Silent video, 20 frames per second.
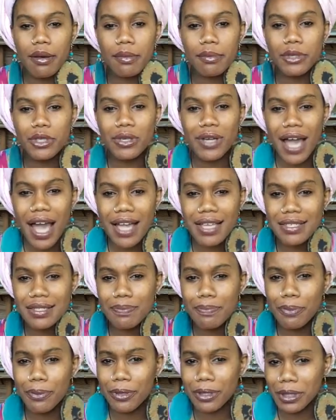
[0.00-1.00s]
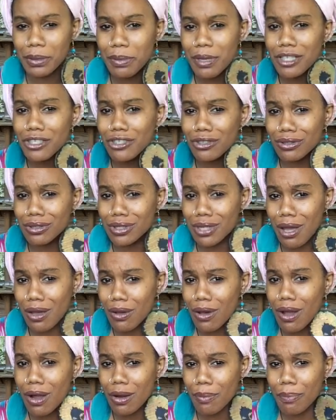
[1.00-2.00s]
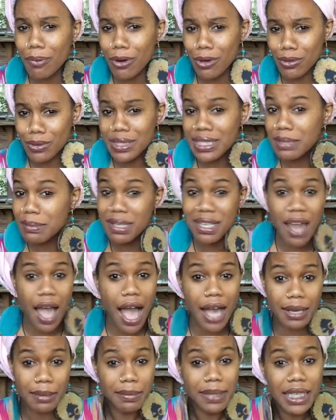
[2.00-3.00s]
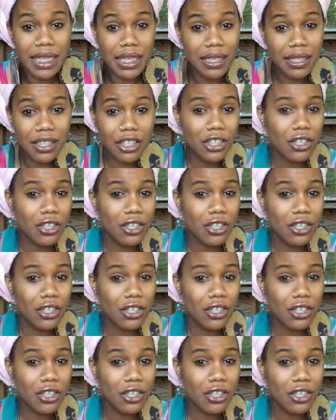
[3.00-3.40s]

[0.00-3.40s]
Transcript: you guys pretty much are prone to monogamy.